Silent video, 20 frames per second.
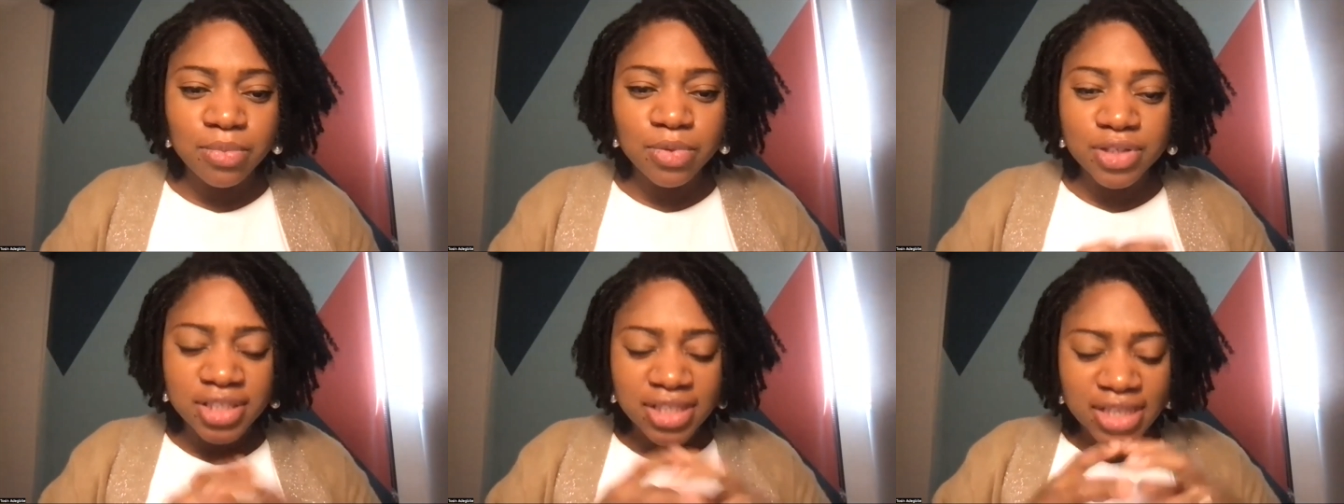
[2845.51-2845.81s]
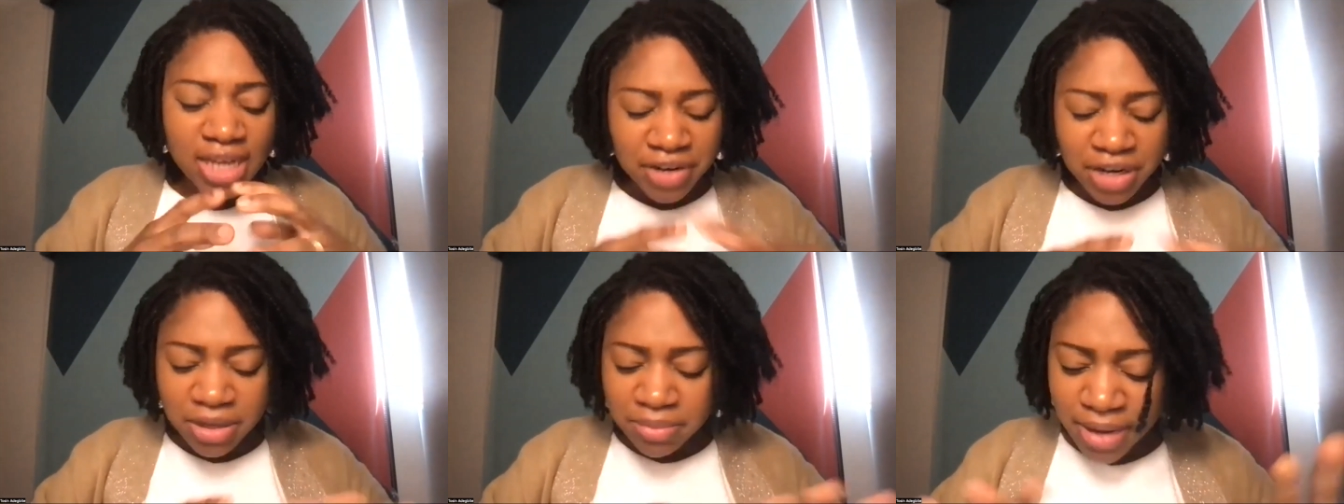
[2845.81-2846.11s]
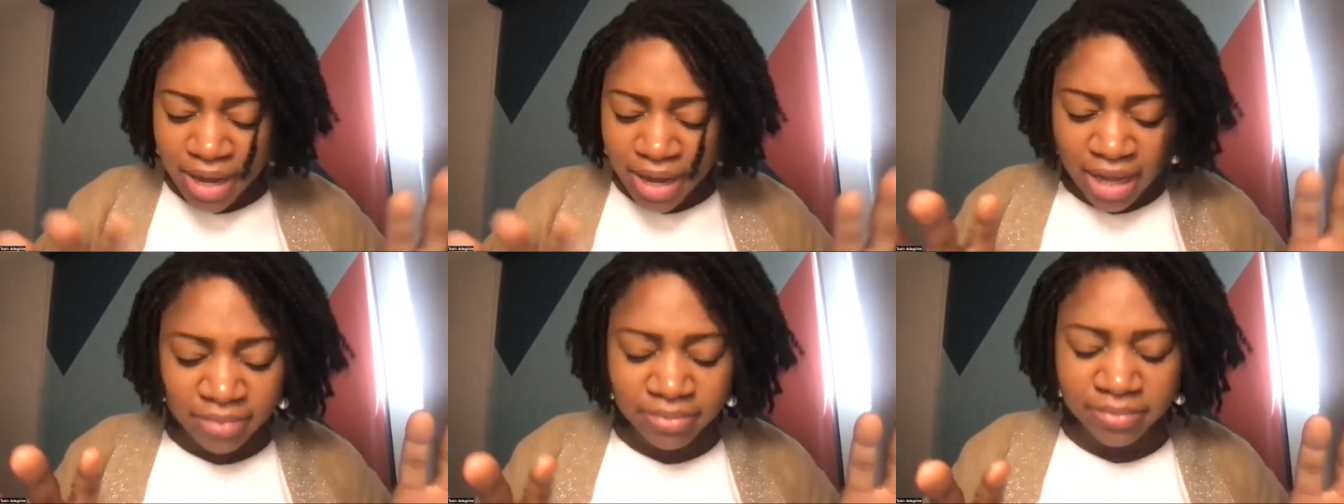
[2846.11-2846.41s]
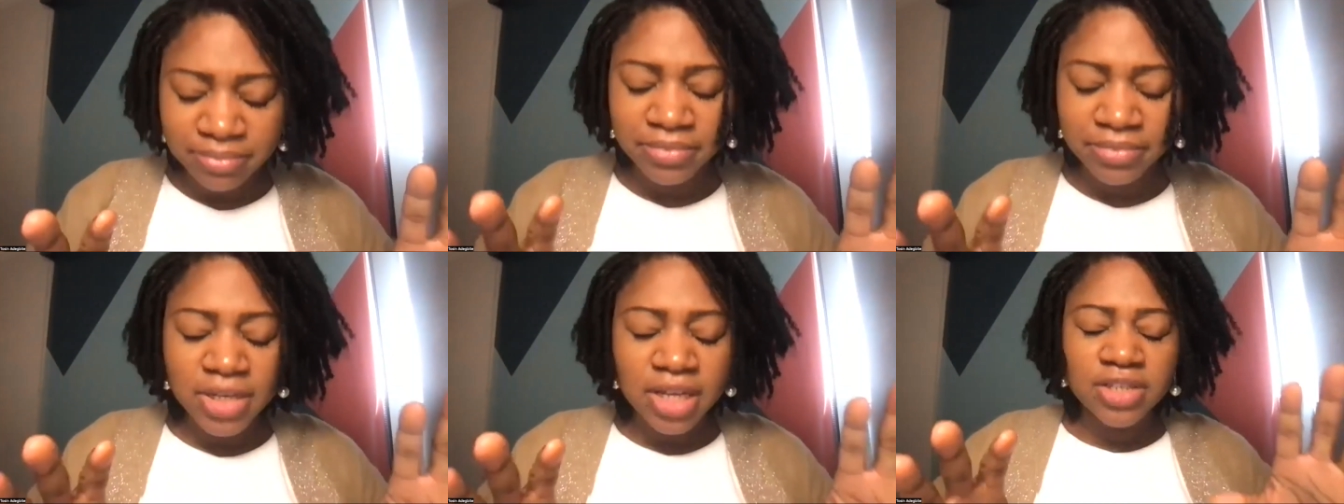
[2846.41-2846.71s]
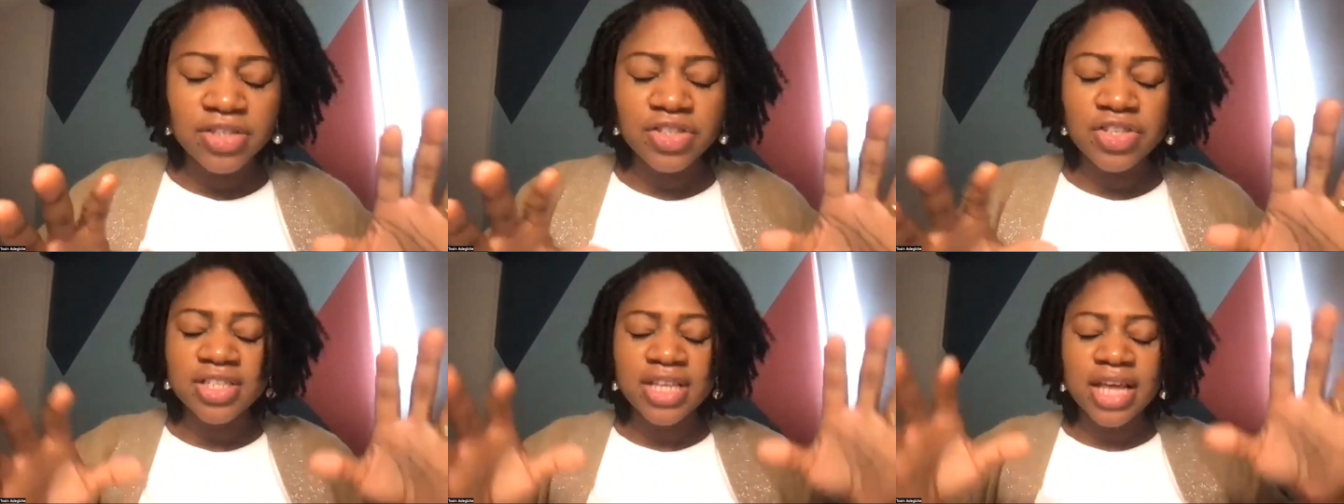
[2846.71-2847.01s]
but Seriba,
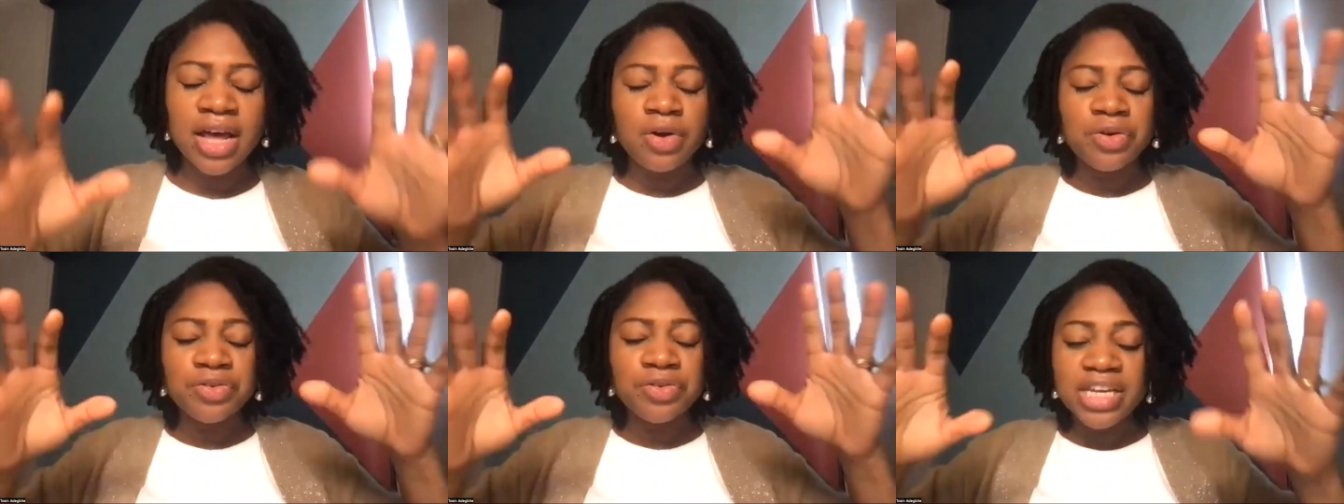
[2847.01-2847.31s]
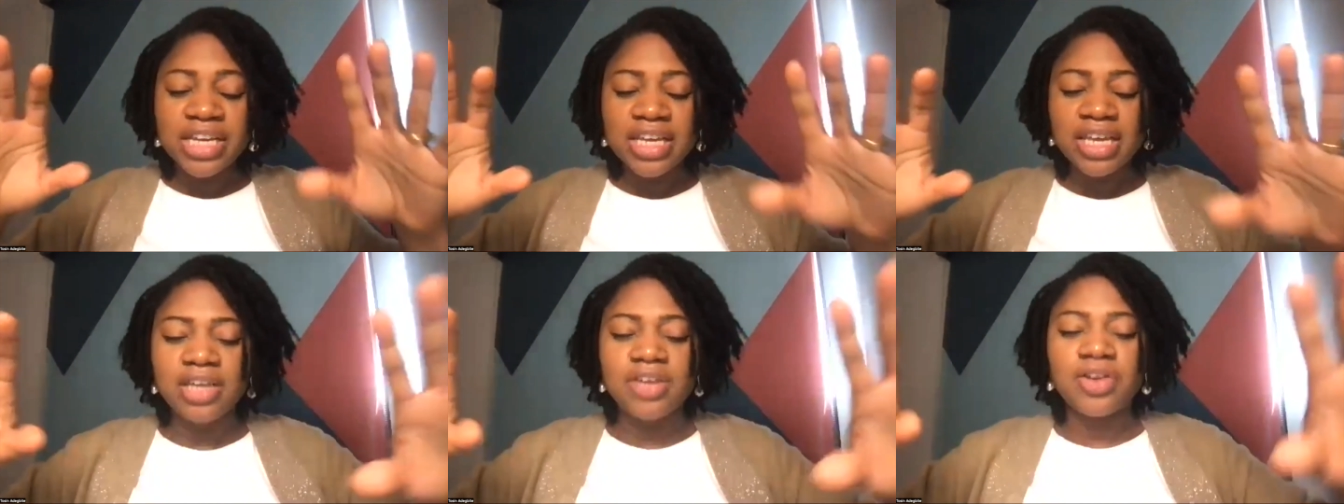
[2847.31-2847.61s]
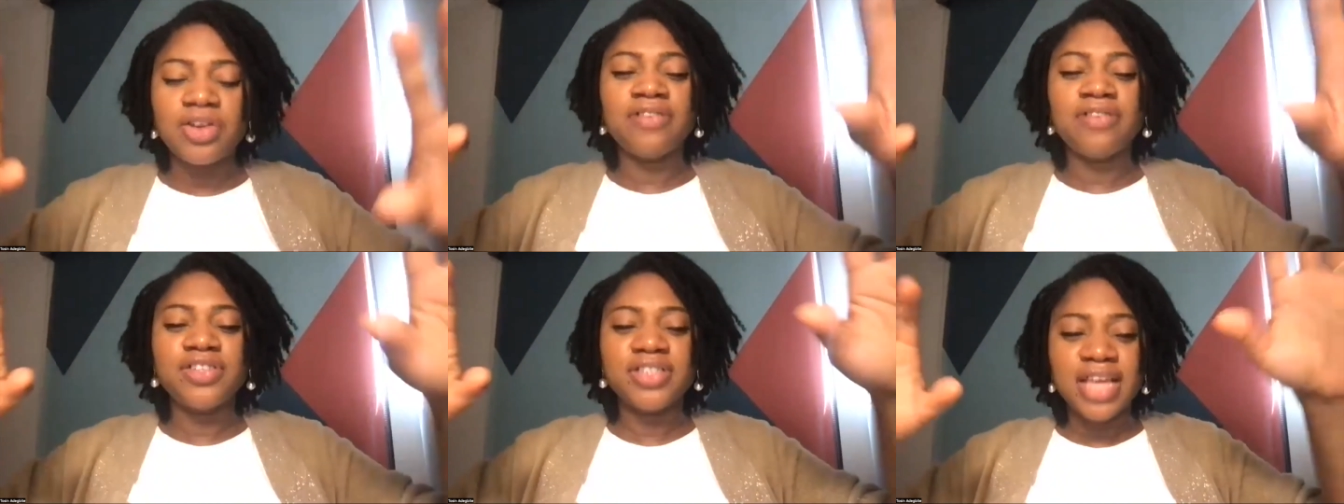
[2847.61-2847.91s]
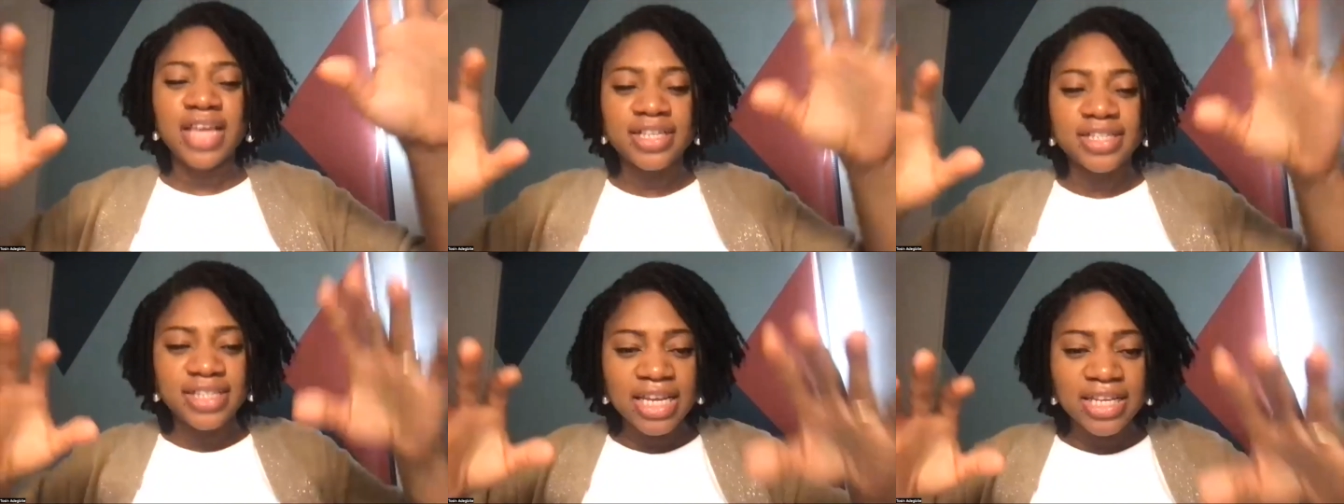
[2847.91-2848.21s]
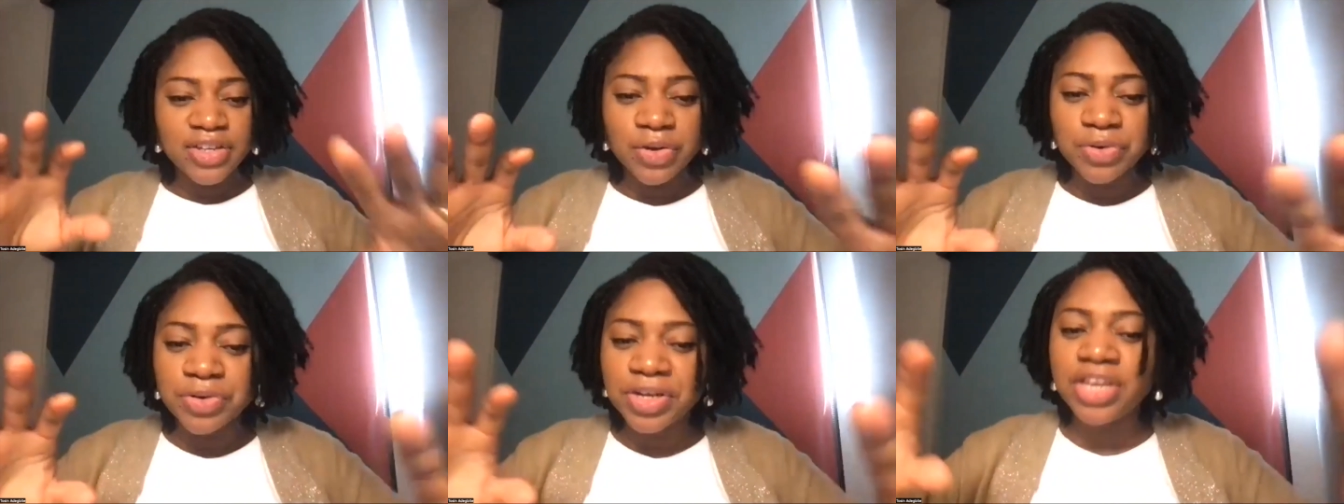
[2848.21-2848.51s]
it's just like Oriki. You have to start
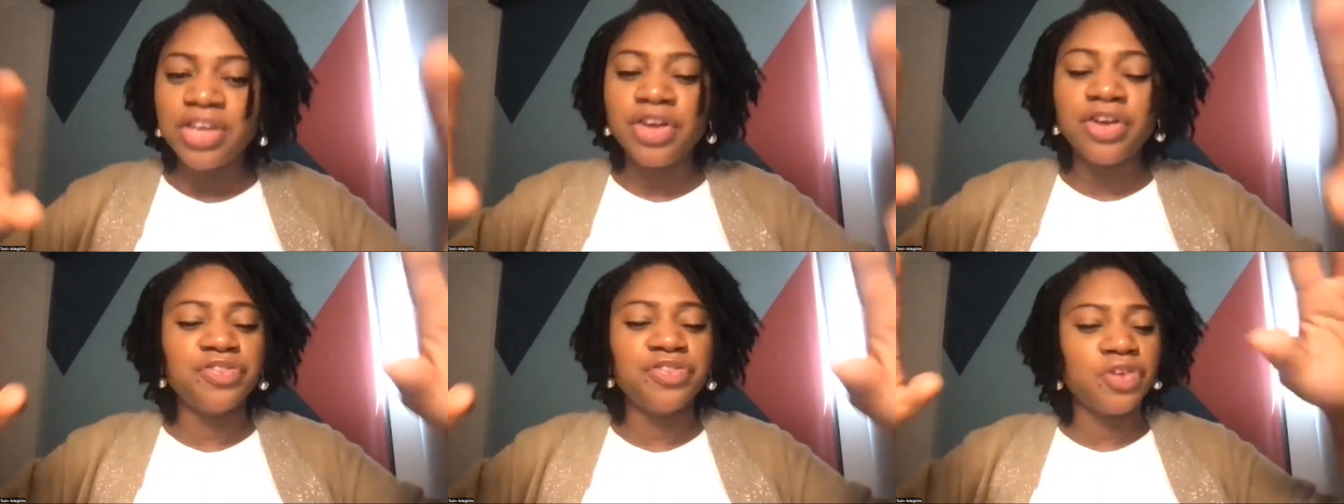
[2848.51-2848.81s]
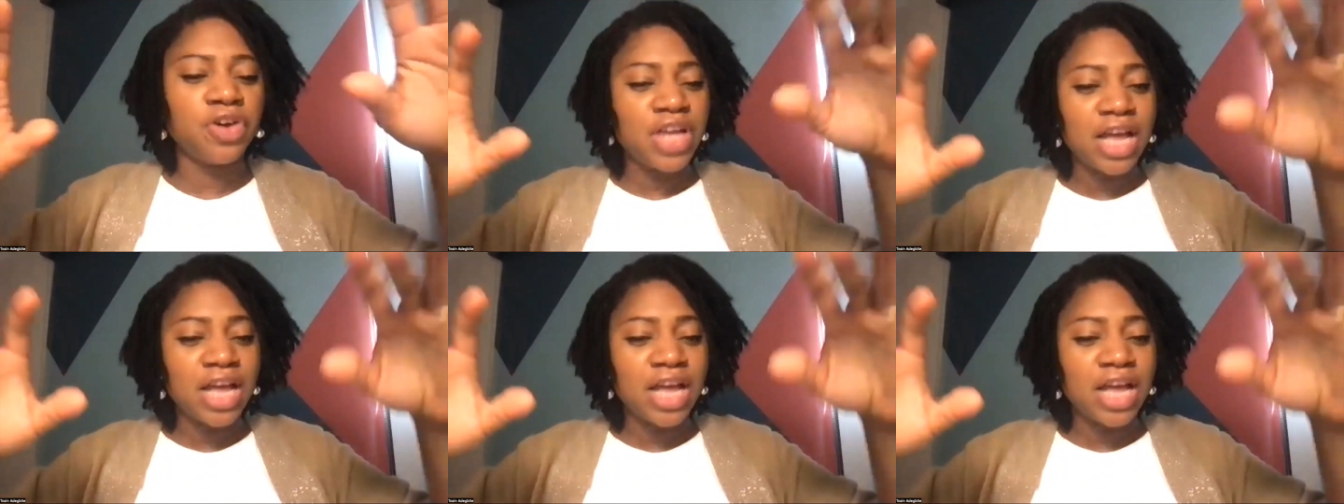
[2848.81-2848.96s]
saying the Oriki of God.